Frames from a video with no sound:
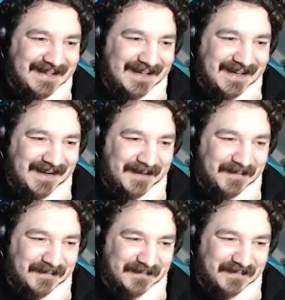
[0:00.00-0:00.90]

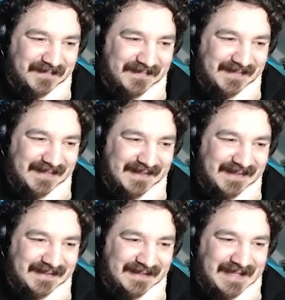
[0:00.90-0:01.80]
Um,
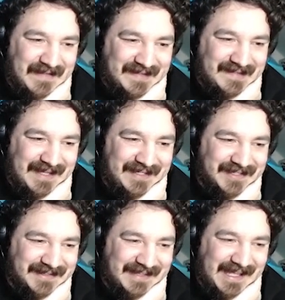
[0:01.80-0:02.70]
the
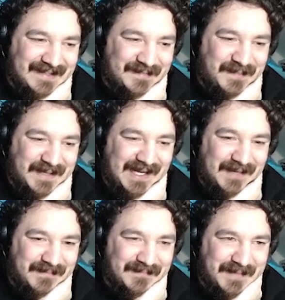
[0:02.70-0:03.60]
devastation that has
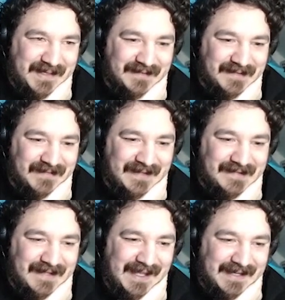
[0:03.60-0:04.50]
become because of
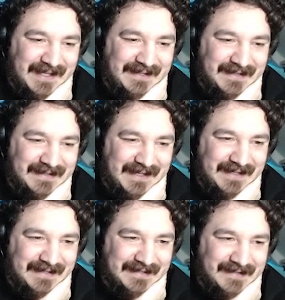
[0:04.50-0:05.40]
this deck. They didn't
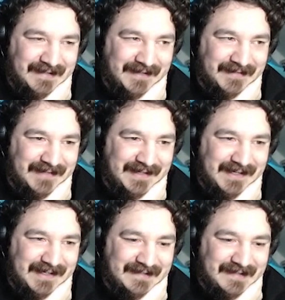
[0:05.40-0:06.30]
they didn't deserve
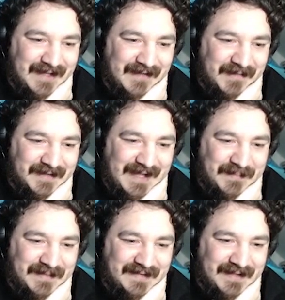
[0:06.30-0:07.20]
deserve what's
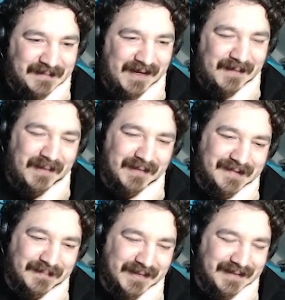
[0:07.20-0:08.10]
happened to them. Oh,
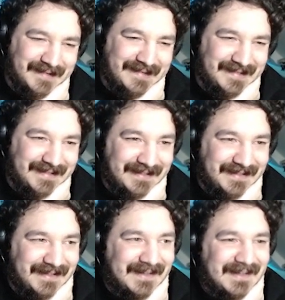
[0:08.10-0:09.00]
Boxtopus.
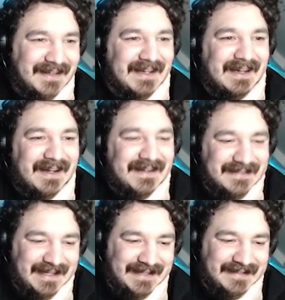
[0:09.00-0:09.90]

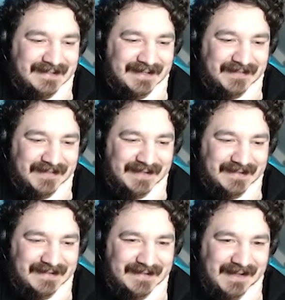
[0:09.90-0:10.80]
They didn't deserve
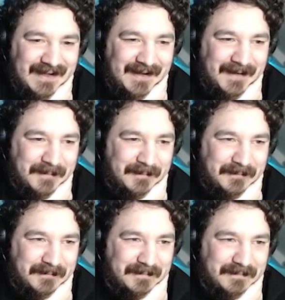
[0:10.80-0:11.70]
this. Um,
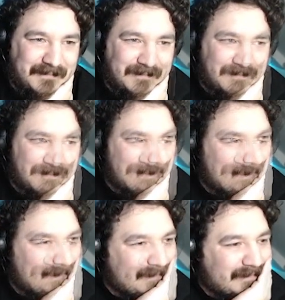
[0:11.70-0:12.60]

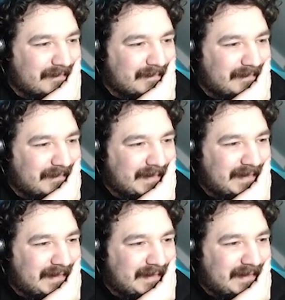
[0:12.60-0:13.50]

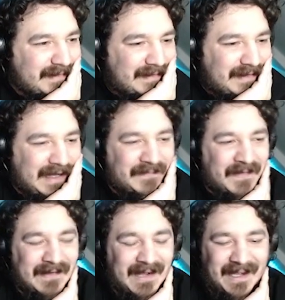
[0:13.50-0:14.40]
I
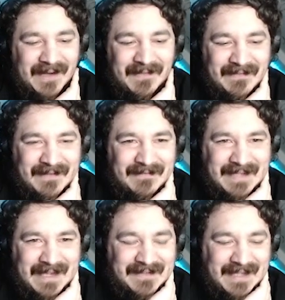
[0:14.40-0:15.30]
feel like uh, we, we,
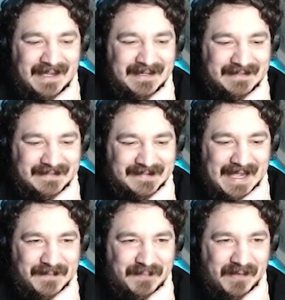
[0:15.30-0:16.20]
they, they
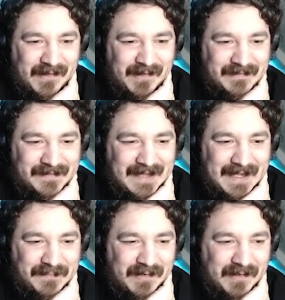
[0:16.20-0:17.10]
sad Poro,
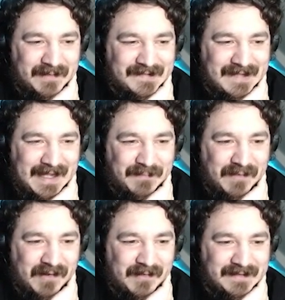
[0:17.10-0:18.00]
sad Poro is sad
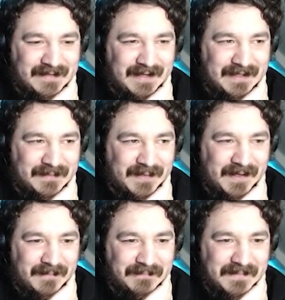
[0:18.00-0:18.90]
Poro indeed,
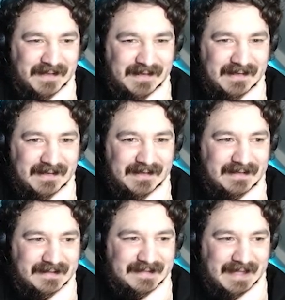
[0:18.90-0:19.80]
but
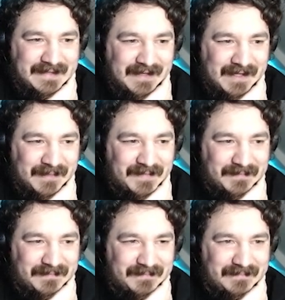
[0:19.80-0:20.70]
sad
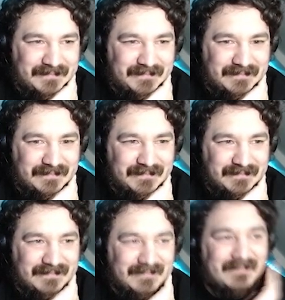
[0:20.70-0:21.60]
times.
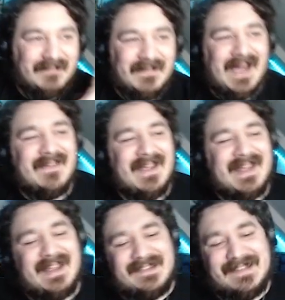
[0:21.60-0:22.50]
I
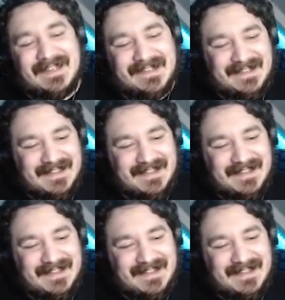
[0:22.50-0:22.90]
mean, it's just